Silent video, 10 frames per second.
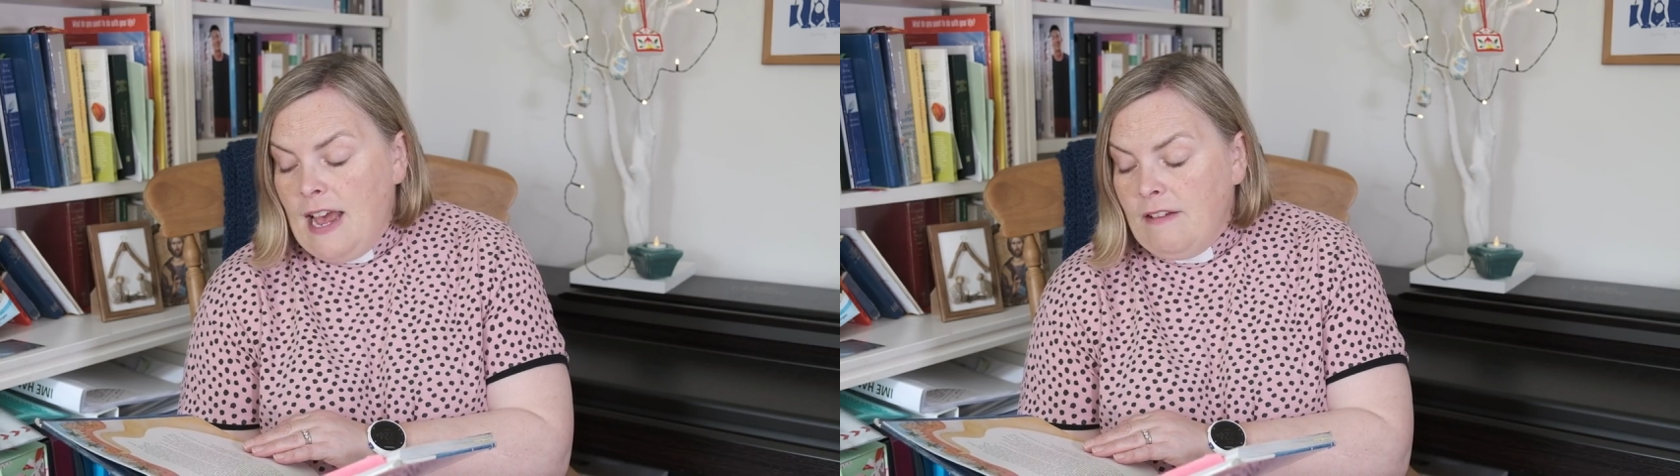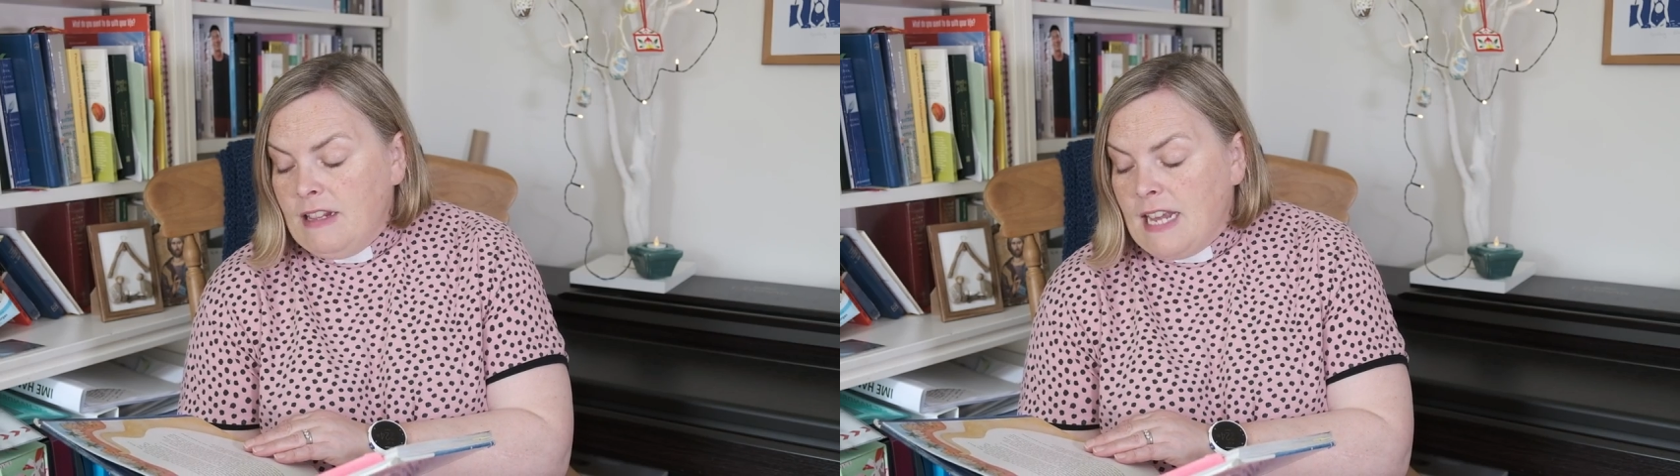
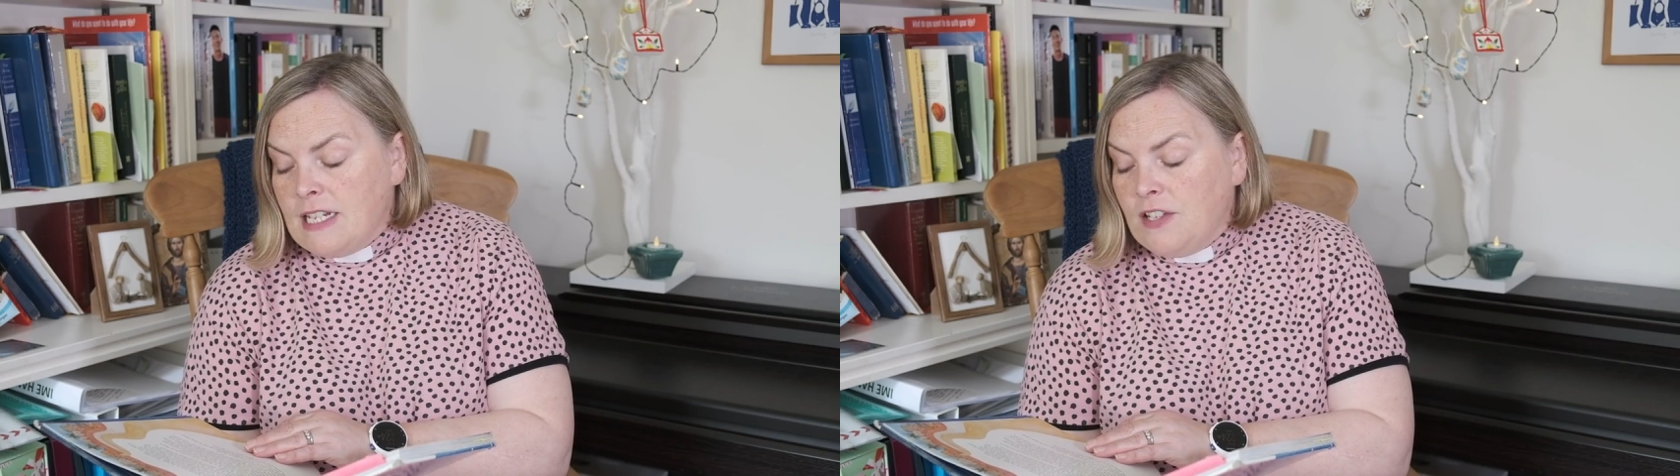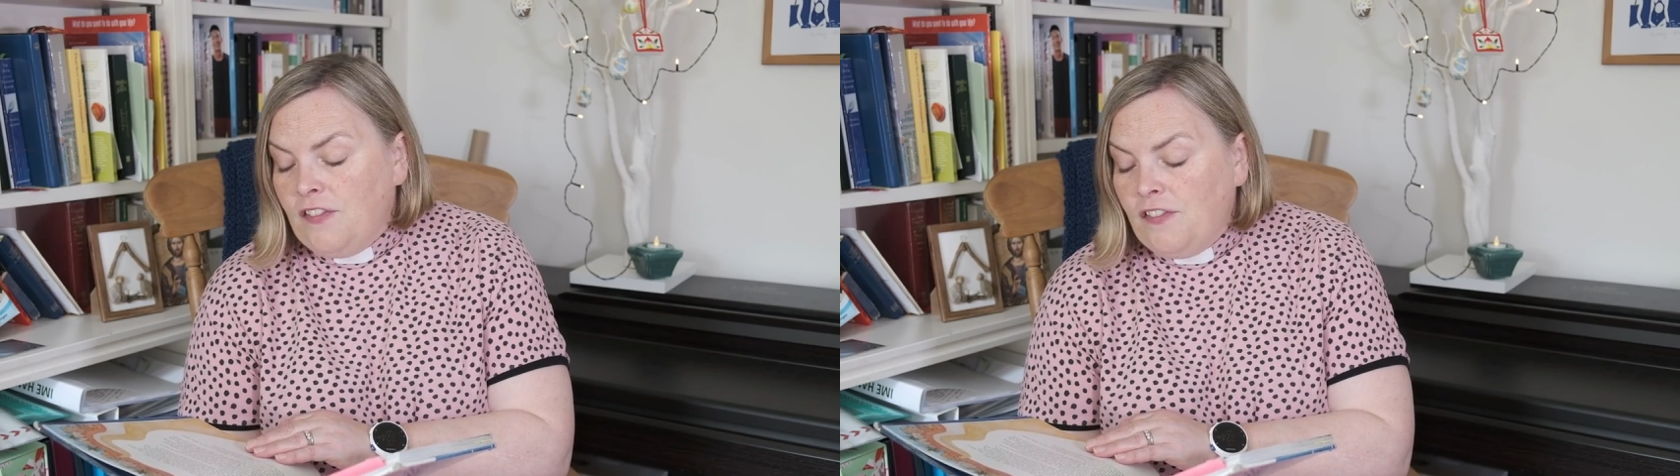there and
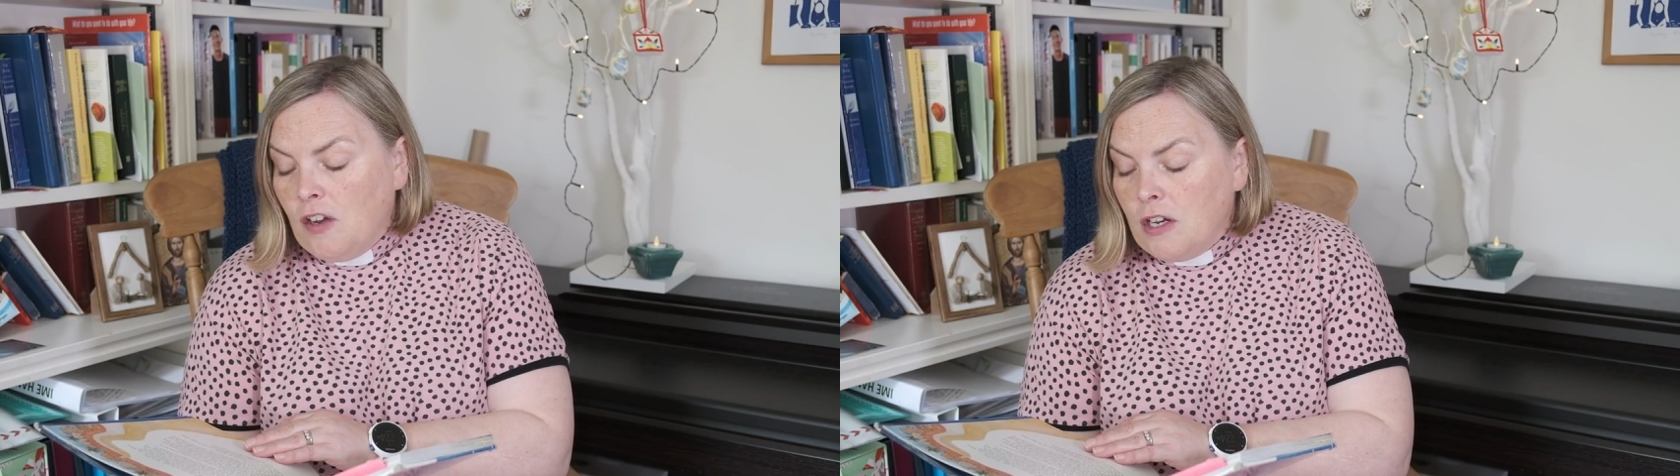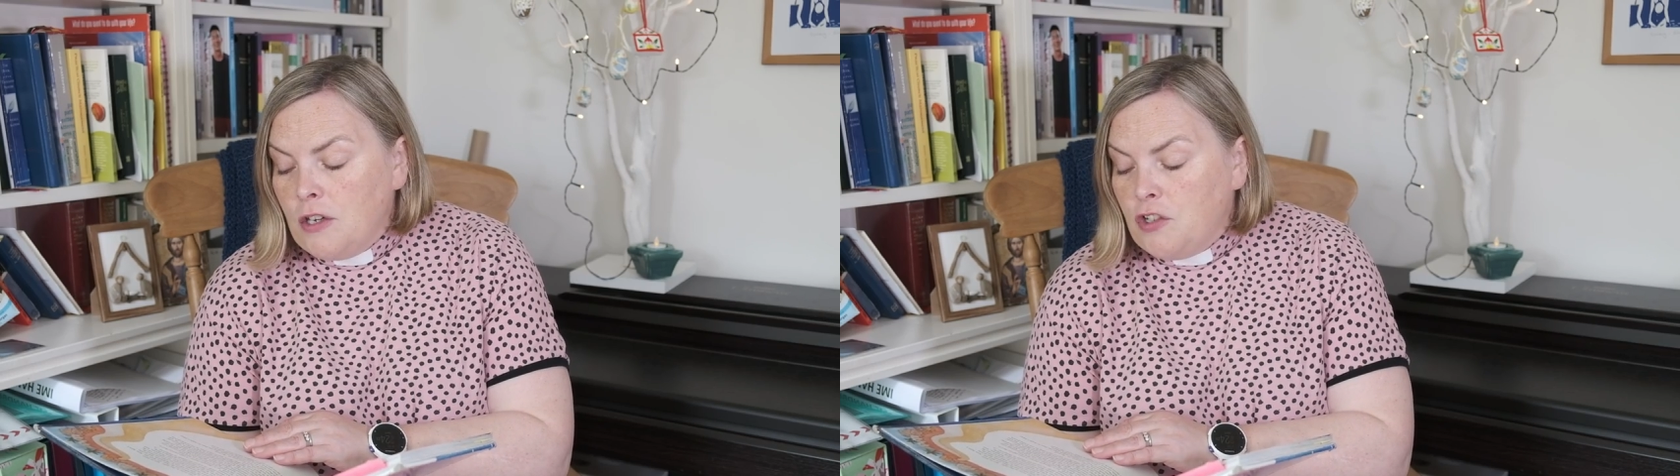then to
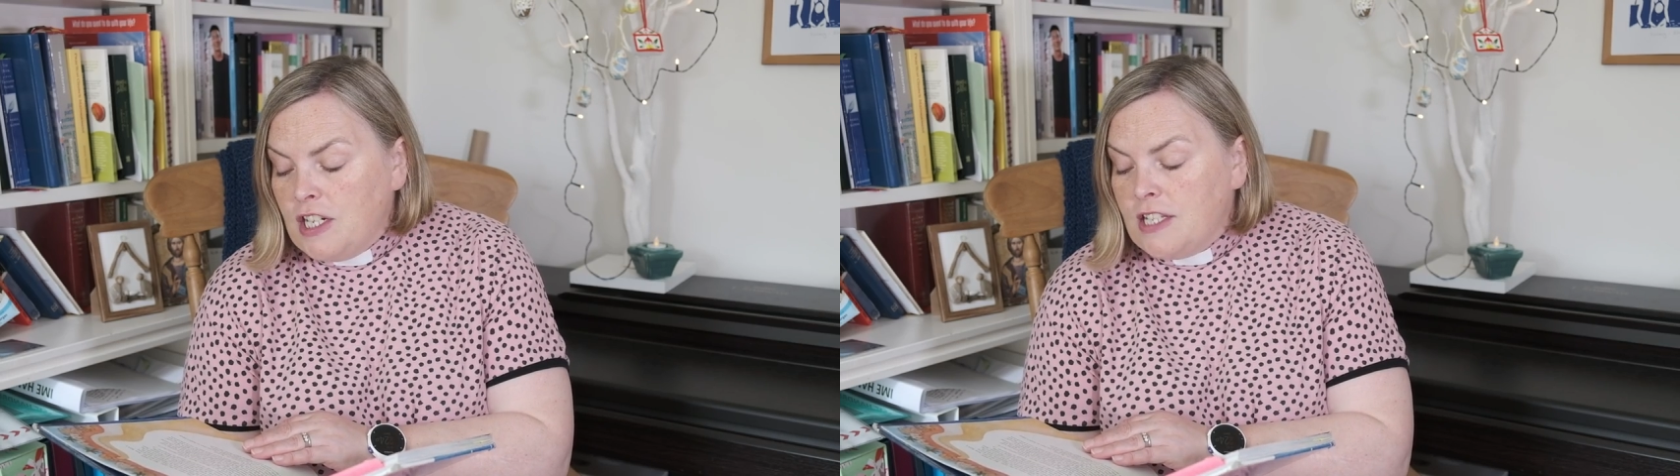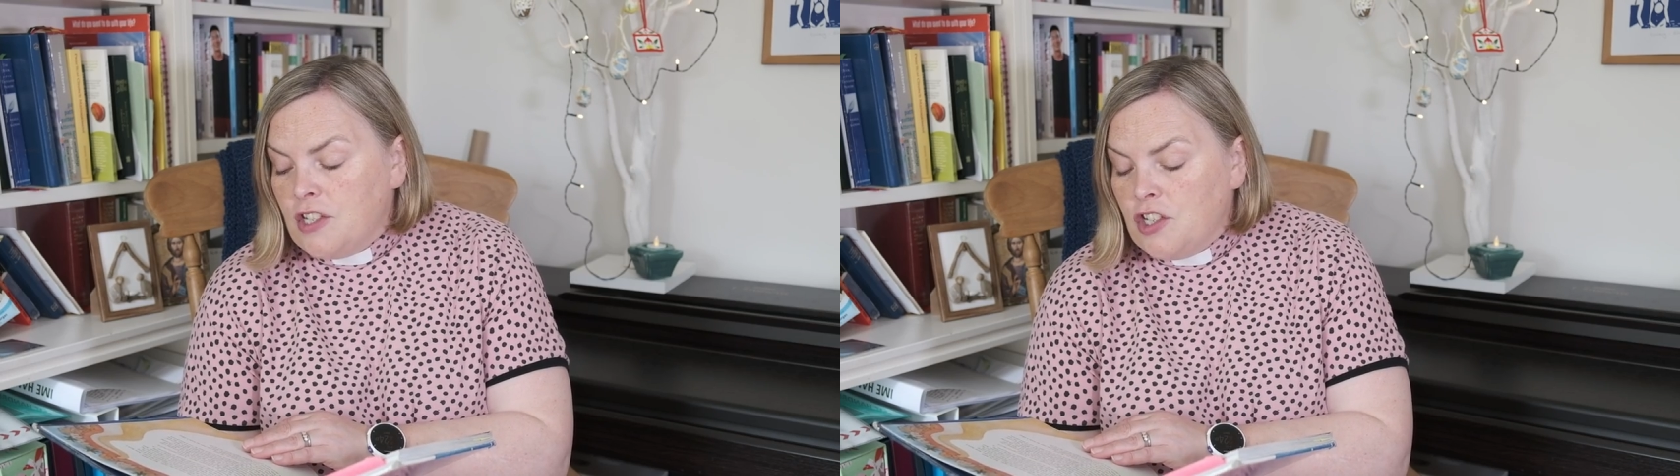follow
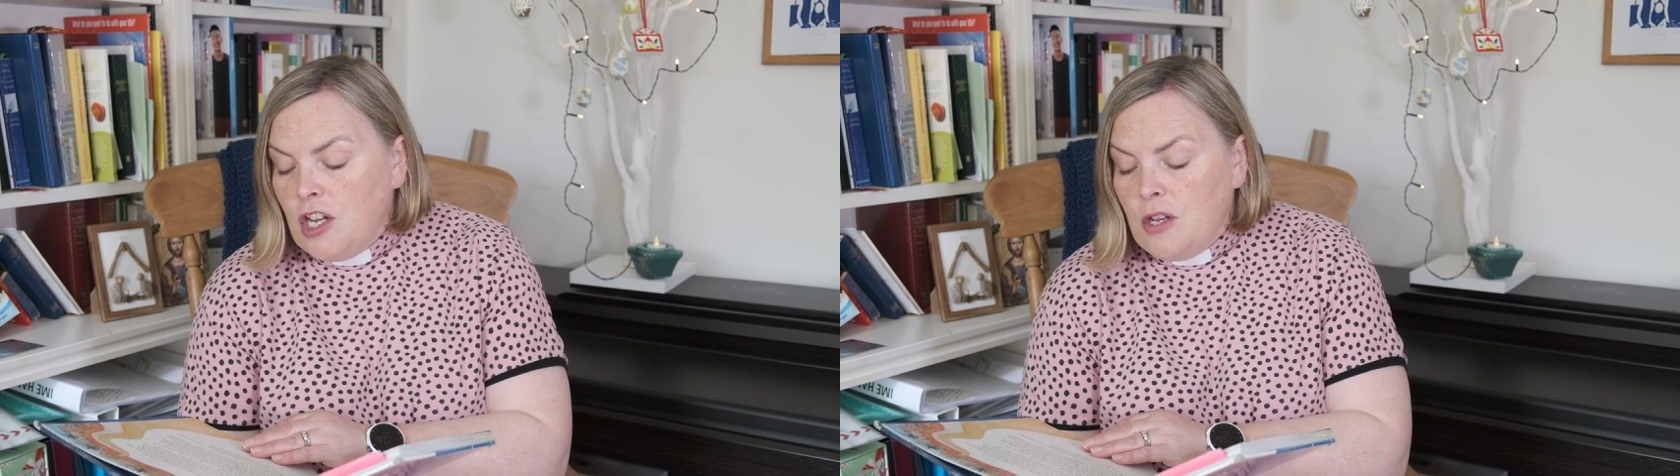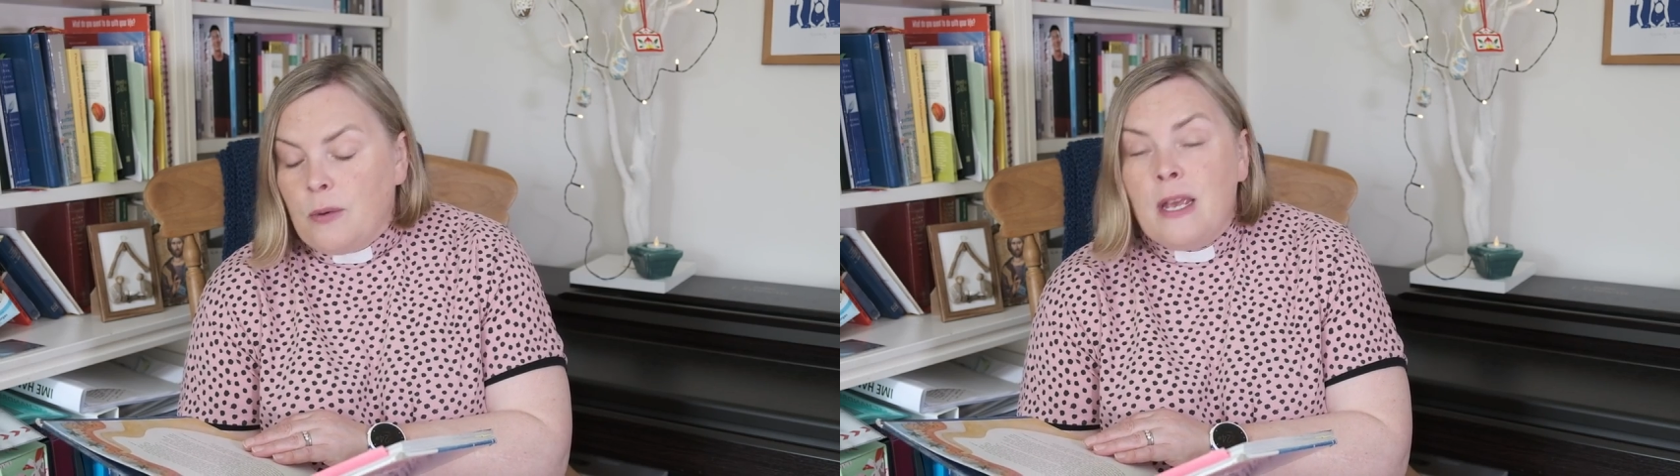Jesus
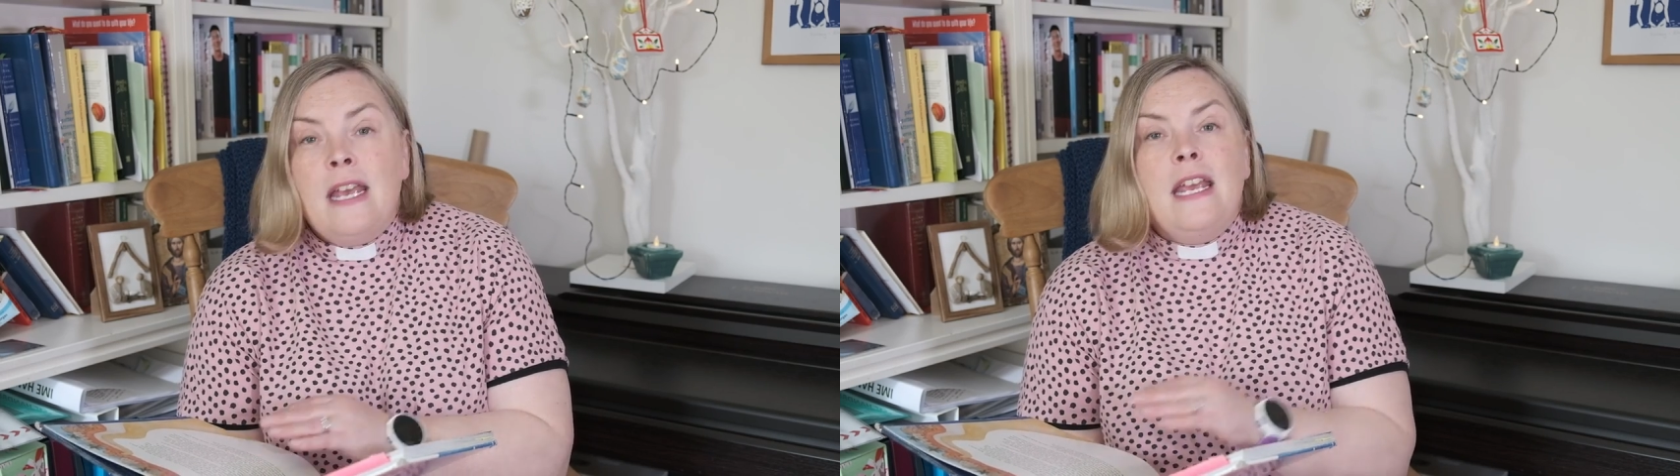too.